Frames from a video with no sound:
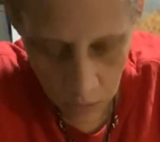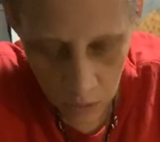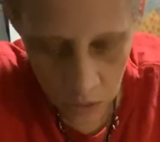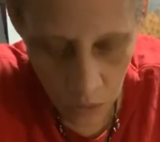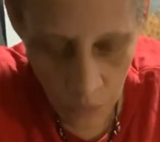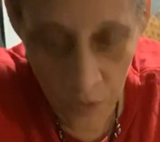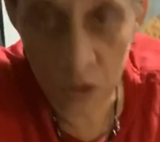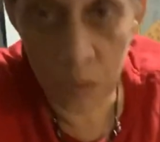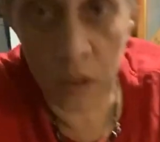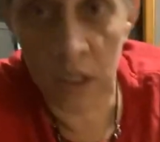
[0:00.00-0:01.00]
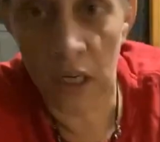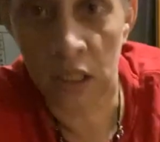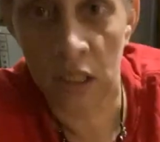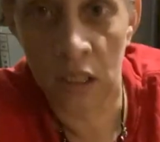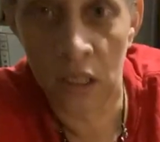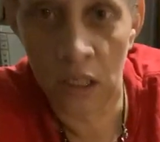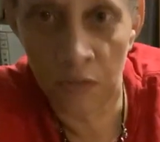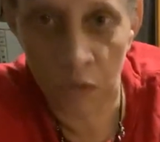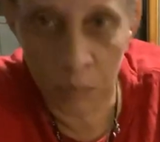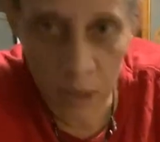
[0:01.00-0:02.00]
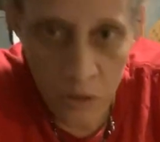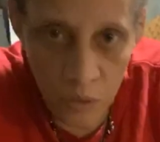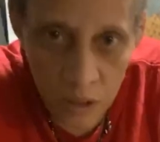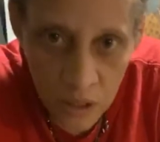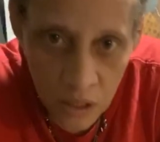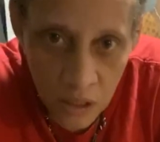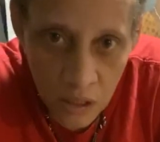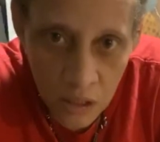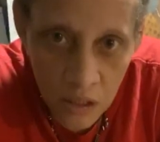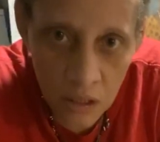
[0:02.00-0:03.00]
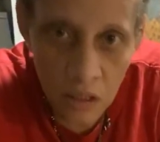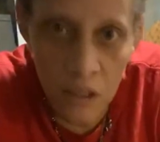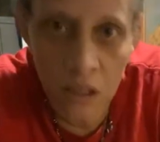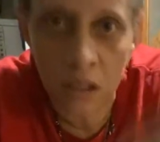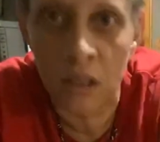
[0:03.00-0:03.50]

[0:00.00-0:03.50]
So this one is actually for Miss Christina.